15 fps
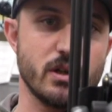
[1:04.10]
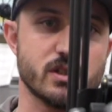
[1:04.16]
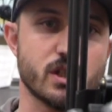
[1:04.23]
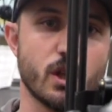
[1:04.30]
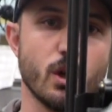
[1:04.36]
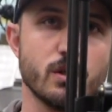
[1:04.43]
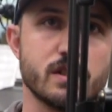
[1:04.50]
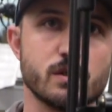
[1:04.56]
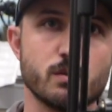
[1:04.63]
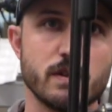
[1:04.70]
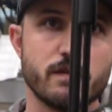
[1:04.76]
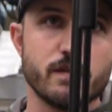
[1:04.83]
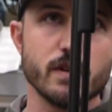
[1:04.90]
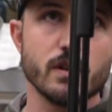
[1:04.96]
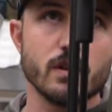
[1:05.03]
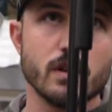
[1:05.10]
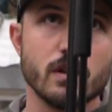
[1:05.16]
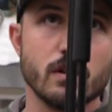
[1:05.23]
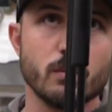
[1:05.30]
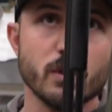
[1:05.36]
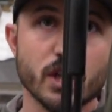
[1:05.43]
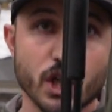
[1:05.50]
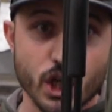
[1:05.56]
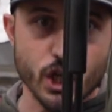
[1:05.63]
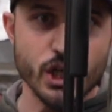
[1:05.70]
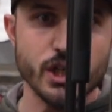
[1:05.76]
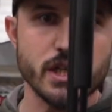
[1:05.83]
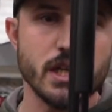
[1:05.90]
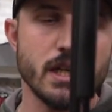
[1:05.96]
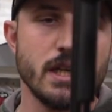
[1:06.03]
as close as we feel we
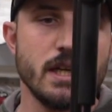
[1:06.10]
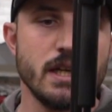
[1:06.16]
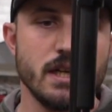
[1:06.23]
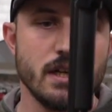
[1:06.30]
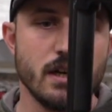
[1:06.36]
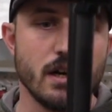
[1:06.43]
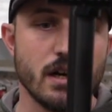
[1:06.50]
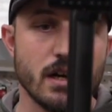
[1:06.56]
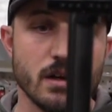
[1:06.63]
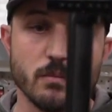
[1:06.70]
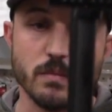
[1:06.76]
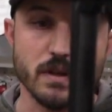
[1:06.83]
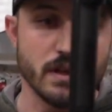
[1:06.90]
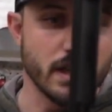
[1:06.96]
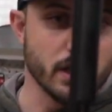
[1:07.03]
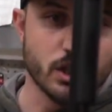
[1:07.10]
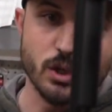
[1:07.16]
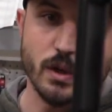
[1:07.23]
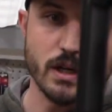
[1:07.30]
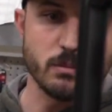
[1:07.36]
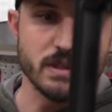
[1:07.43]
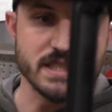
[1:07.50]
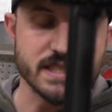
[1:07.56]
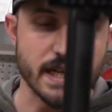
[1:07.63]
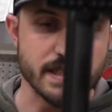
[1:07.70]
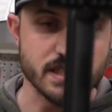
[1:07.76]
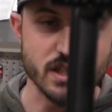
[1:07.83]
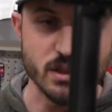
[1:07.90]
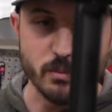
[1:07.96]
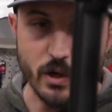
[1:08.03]
could. Incredibly tight
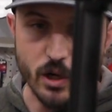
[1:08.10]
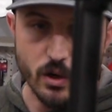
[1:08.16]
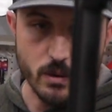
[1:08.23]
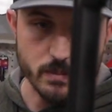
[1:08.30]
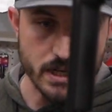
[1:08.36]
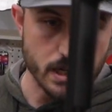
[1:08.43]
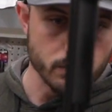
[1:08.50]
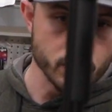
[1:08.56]
to the bow. I mean, I'm